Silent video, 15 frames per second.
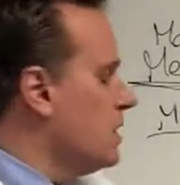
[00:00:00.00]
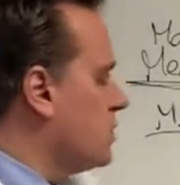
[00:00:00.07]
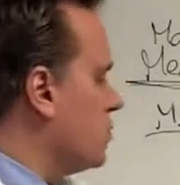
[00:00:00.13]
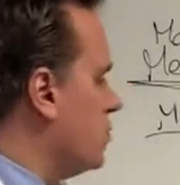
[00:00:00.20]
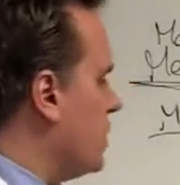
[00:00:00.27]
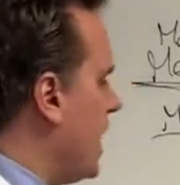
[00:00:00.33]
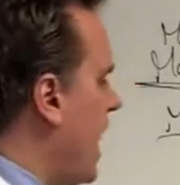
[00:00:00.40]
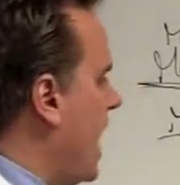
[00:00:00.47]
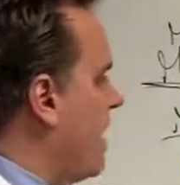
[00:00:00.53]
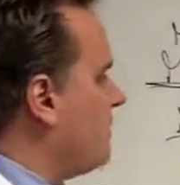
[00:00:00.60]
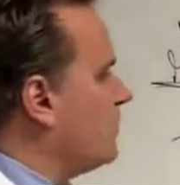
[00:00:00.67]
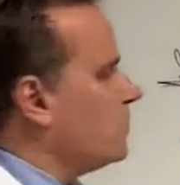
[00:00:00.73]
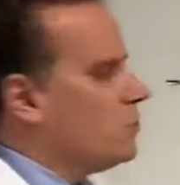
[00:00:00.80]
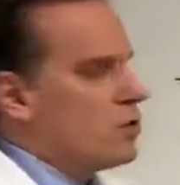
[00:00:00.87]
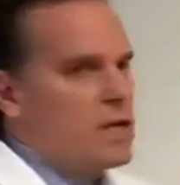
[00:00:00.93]
So you
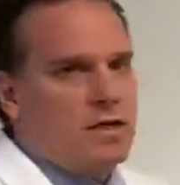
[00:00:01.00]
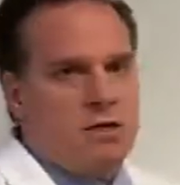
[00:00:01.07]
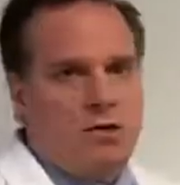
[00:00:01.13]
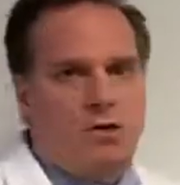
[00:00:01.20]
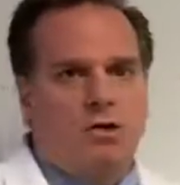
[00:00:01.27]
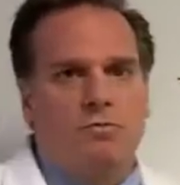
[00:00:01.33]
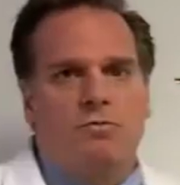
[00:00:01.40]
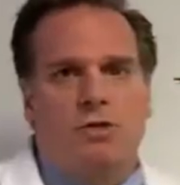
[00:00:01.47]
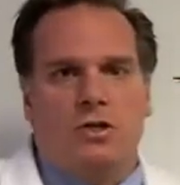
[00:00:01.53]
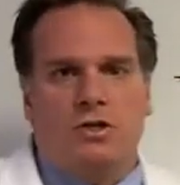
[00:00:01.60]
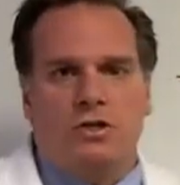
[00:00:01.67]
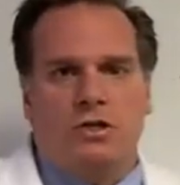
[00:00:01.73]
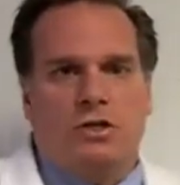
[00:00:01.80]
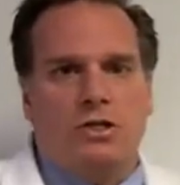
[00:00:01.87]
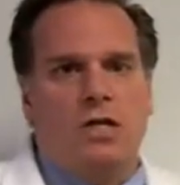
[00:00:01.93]
have to look at the whole
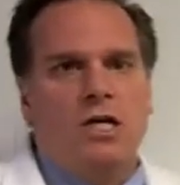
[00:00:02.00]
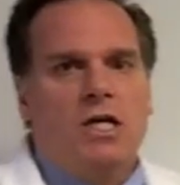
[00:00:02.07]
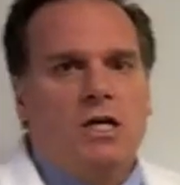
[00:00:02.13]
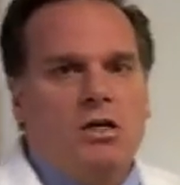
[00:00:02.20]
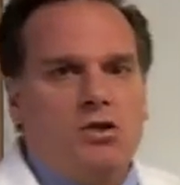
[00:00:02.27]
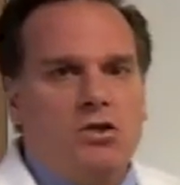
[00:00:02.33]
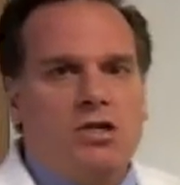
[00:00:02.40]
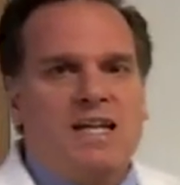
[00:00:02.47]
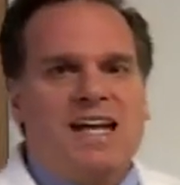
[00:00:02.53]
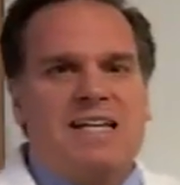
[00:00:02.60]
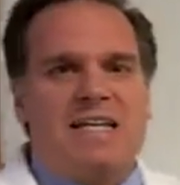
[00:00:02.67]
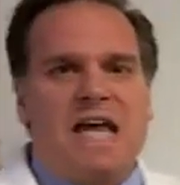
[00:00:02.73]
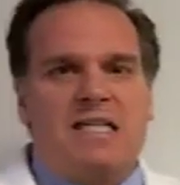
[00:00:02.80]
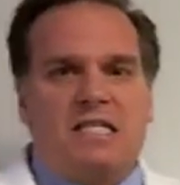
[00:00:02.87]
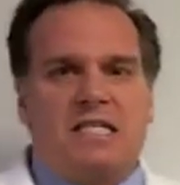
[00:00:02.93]
person. You're looking at
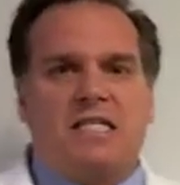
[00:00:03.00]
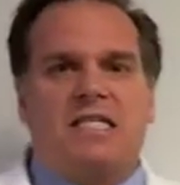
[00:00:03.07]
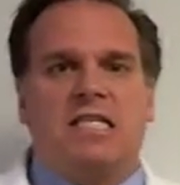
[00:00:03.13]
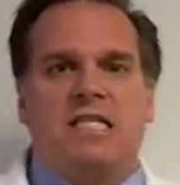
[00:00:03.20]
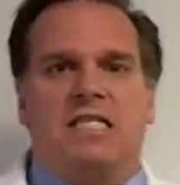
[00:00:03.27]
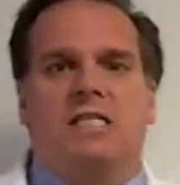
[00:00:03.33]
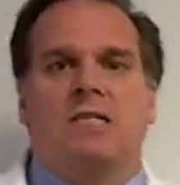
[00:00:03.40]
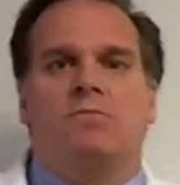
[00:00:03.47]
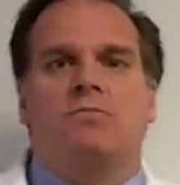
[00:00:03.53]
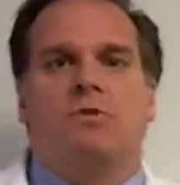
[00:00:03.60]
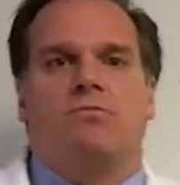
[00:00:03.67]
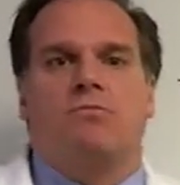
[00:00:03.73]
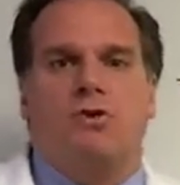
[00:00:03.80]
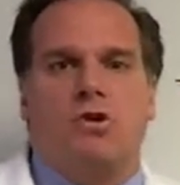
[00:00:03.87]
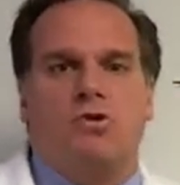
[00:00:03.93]
it as a systems
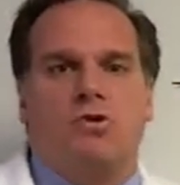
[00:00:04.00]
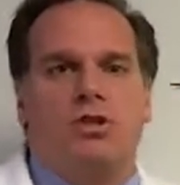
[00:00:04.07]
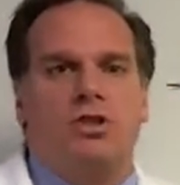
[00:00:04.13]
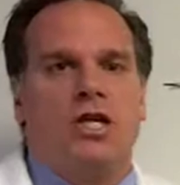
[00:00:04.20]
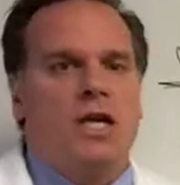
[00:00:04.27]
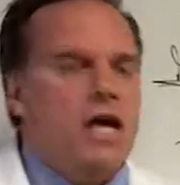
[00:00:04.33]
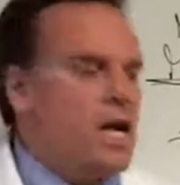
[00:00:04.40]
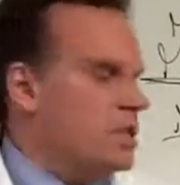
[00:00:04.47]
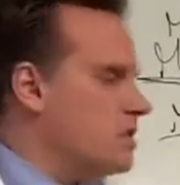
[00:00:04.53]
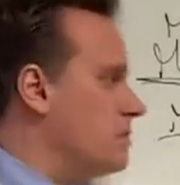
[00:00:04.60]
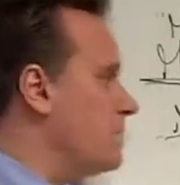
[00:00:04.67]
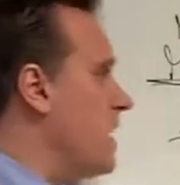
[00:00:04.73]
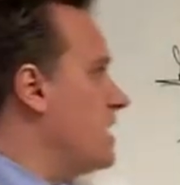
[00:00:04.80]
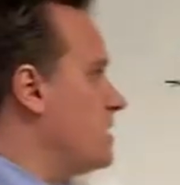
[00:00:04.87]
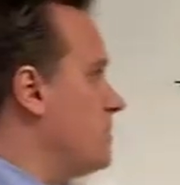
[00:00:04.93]
approach, as
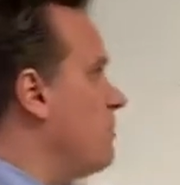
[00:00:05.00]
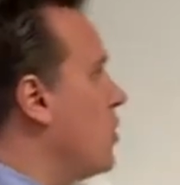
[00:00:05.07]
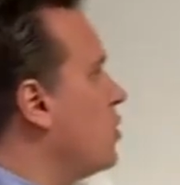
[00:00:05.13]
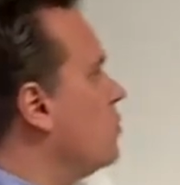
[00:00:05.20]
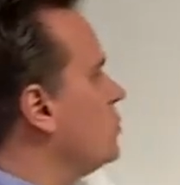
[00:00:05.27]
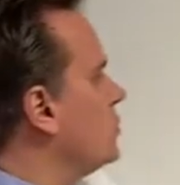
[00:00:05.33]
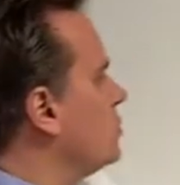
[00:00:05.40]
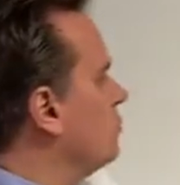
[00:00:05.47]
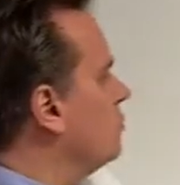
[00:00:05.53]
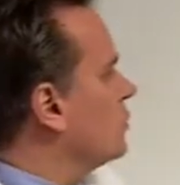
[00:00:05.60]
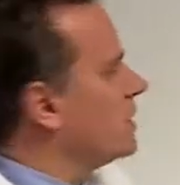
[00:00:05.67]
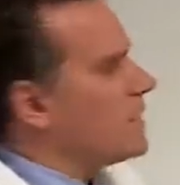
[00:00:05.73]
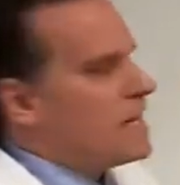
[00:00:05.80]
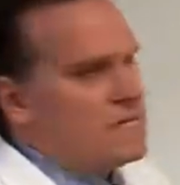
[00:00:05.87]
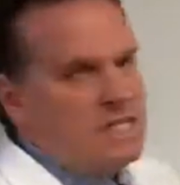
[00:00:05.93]
opposed to
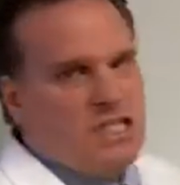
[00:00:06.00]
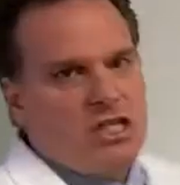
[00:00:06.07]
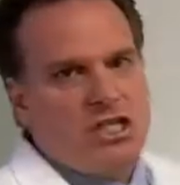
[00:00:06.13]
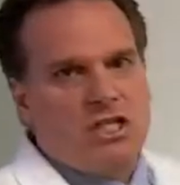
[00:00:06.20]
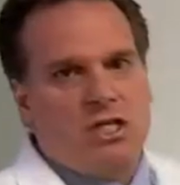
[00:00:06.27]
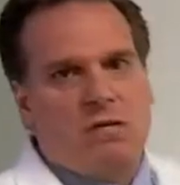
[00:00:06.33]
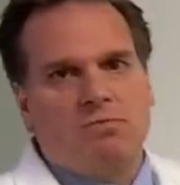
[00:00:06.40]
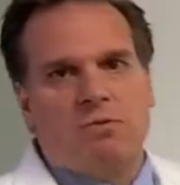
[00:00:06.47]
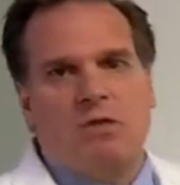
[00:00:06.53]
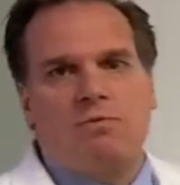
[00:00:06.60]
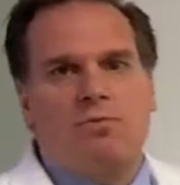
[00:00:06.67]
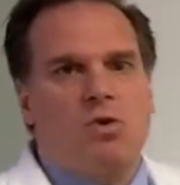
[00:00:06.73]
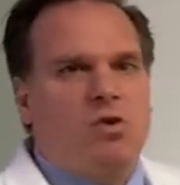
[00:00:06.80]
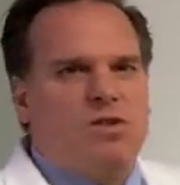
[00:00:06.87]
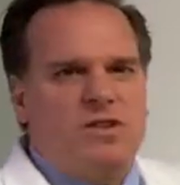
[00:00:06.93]
looking at each
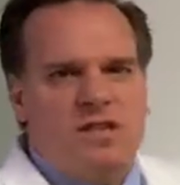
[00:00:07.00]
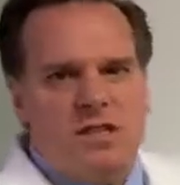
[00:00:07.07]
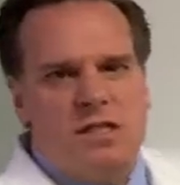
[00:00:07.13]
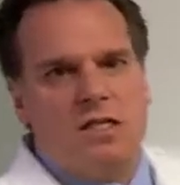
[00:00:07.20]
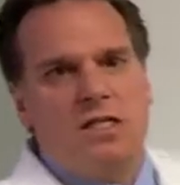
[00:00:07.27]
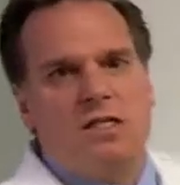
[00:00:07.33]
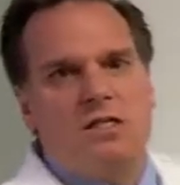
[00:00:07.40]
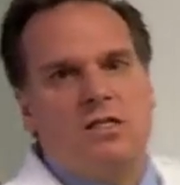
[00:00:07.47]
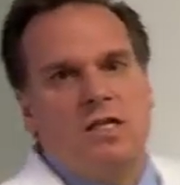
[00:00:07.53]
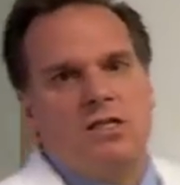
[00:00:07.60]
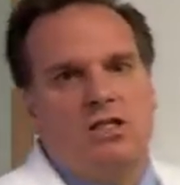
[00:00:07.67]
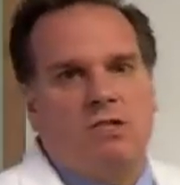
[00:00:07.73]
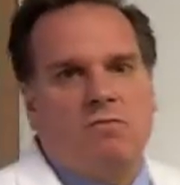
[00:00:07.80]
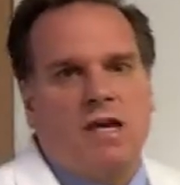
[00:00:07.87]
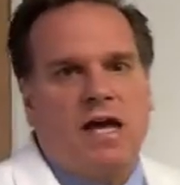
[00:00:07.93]
symptom or the diseases that
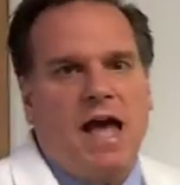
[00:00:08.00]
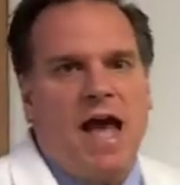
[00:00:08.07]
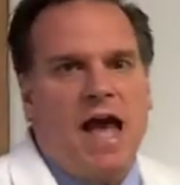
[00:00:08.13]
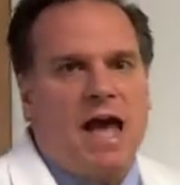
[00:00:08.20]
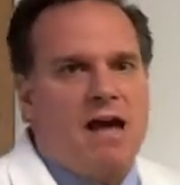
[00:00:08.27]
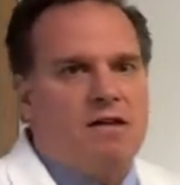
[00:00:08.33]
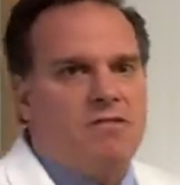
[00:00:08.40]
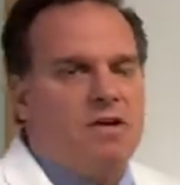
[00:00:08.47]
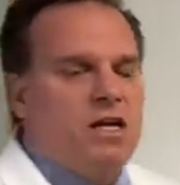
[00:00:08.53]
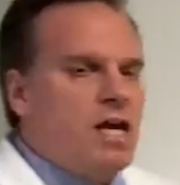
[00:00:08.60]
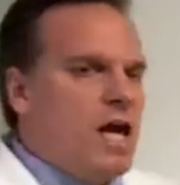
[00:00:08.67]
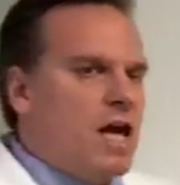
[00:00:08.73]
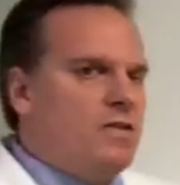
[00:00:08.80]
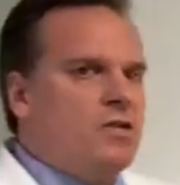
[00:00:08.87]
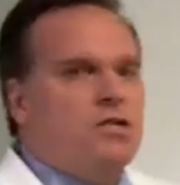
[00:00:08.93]
she may have,
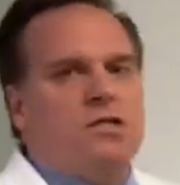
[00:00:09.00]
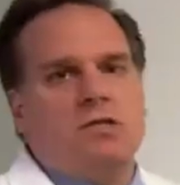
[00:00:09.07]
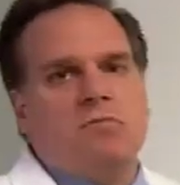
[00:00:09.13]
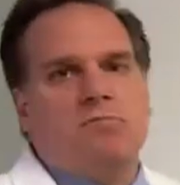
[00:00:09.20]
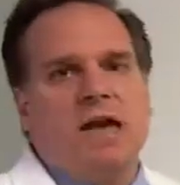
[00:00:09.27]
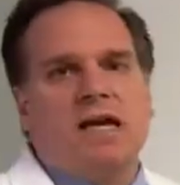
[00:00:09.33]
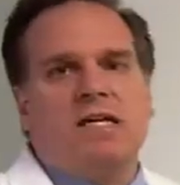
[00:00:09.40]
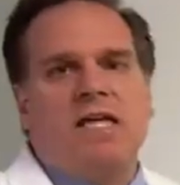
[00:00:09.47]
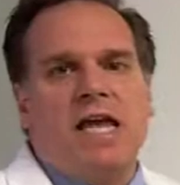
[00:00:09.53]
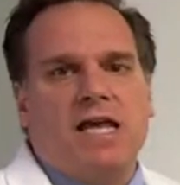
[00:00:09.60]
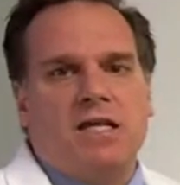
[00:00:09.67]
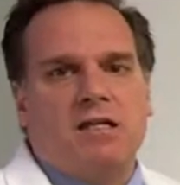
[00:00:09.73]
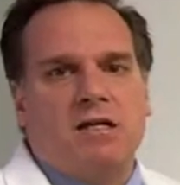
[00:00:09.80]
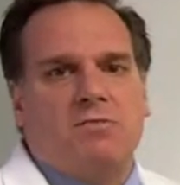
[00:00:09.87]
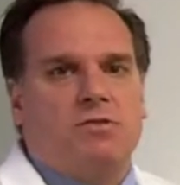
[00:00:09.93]
and they're just
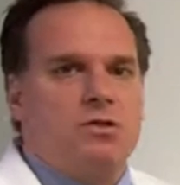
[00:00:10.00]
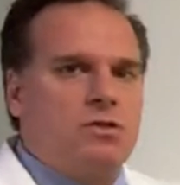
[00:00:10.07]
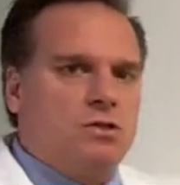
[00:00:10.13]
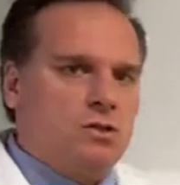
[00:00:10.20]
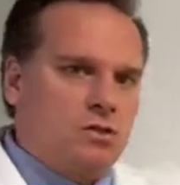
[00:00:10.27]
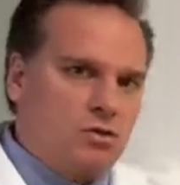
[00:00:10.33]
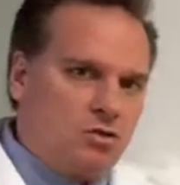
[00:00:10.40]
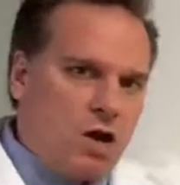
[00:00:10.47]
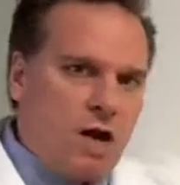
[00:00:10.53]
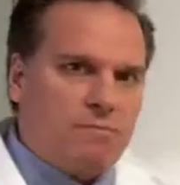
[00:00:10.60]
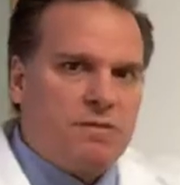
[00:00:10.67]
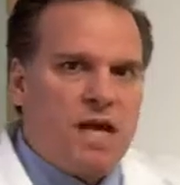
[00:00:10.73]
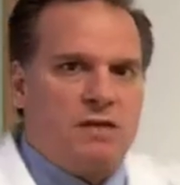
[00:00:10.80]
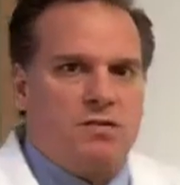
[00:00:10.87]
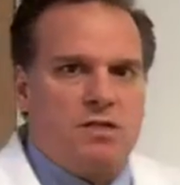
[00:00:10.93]
medicating them to just
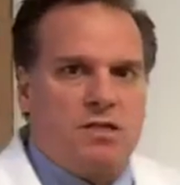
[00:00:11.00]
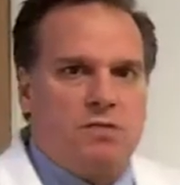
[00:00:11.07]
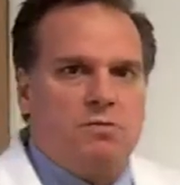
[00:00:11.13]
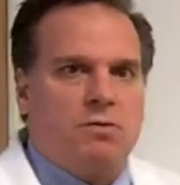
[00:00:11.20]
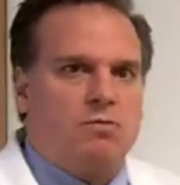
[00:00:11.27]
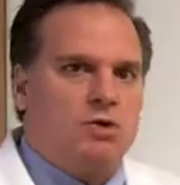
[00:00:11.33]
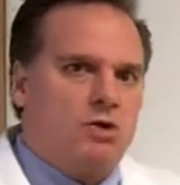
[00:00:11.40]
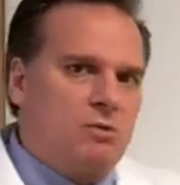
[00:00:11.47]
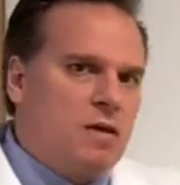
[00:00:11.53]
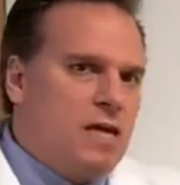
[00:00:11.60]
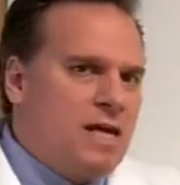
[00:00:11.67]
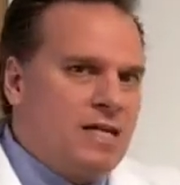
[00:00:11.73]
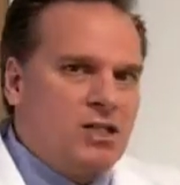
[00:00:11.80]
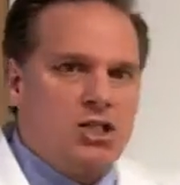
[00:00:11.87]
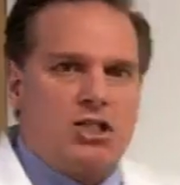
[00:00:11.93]
drop down the symptoms. Because
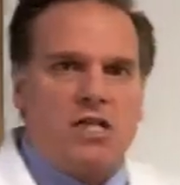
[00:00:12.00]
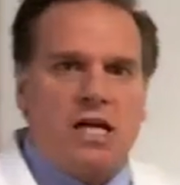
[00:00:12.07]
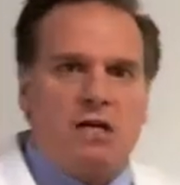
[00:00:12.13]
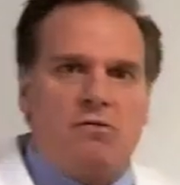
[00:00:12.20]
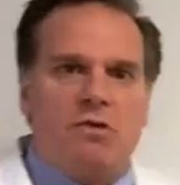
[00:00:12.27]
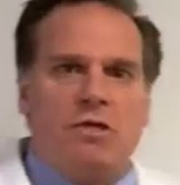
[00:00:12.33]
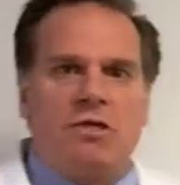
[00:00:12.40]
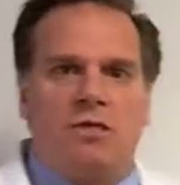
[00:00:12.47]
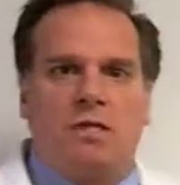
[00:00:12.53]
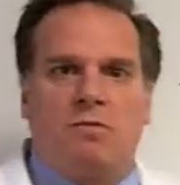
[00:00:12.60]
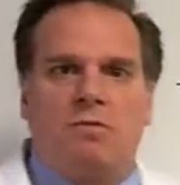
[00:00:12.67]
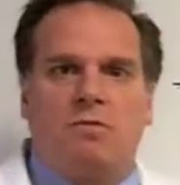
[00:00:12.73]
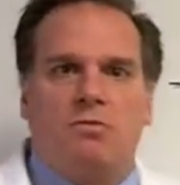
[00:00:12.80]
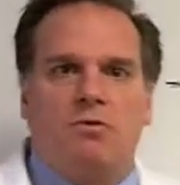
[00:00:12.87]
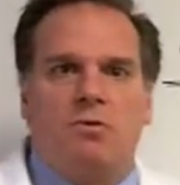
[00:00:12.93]
just getting rid of the
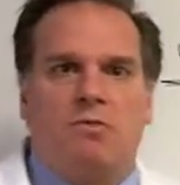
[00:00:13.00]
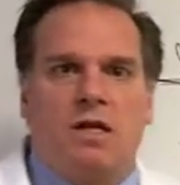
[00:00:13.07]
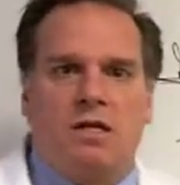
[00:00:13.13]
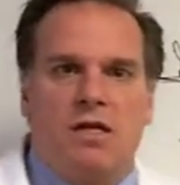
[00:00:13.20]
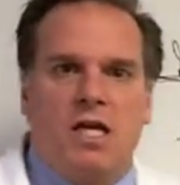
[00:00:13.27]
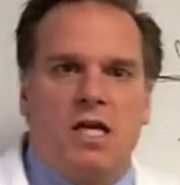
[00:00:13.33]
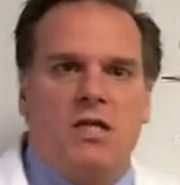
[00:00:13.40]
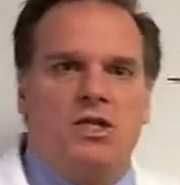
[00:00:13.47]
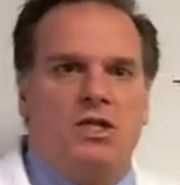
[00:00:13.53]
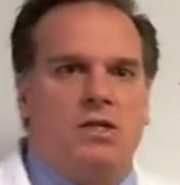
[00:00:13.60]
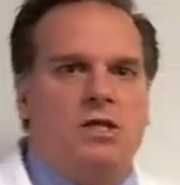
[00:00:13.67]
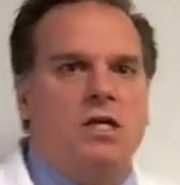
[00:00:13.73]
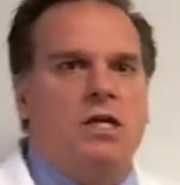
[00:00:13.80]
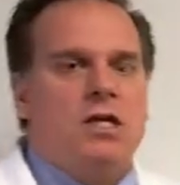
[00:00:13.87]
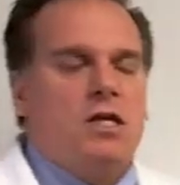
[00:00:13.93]
symptoms with the
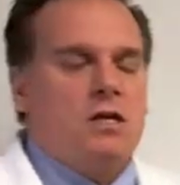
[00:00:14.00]
medication,